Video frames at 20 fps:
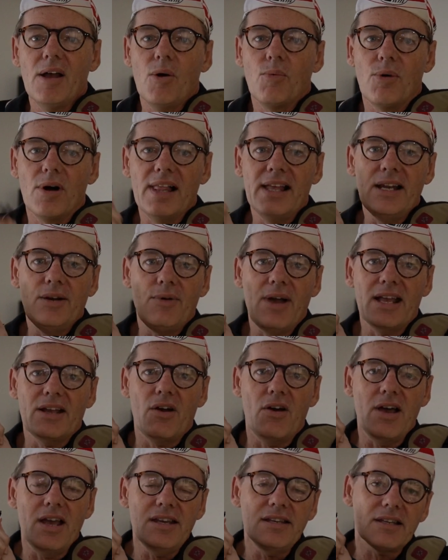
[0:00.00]
Well, anyway,
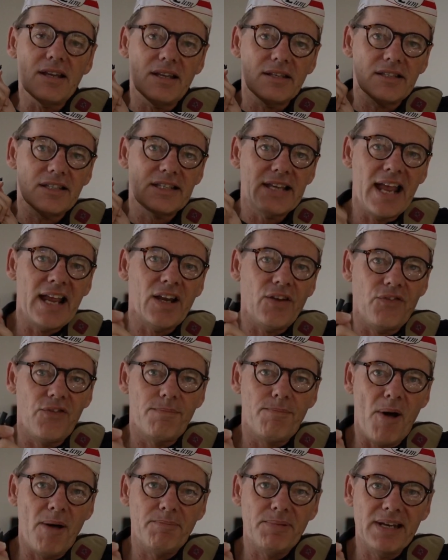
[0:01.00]
guys, thanks for
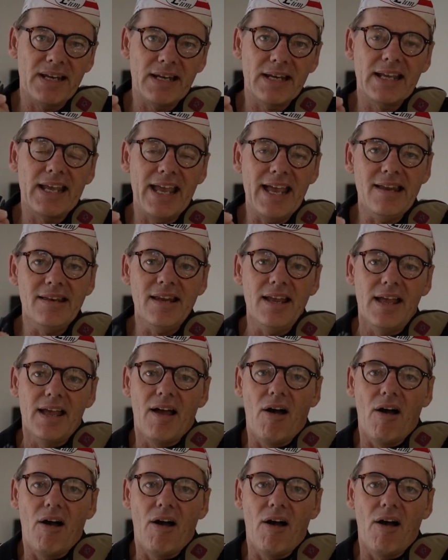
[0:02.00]
popping in again.